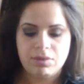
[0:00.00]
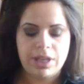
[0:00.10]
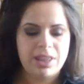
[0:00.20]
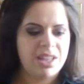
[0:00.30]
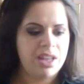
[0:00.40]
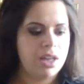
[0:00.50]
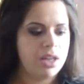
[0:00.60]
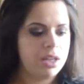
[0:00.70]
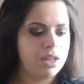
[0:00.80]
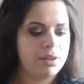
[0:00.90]
in
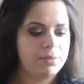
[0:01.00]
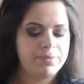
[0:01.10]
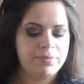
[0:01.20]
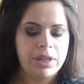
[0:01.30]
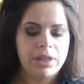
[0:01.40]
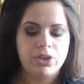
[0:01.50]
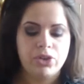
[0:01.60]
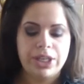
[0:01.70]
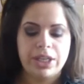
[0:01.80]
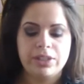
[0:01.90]
the
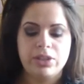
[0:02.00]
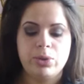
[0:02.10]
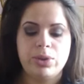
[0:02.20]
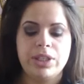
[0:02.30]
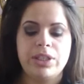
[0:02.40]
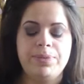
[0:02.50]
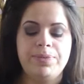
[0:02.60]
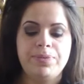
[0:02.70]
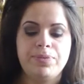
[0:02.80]
Green Eyes tutorial,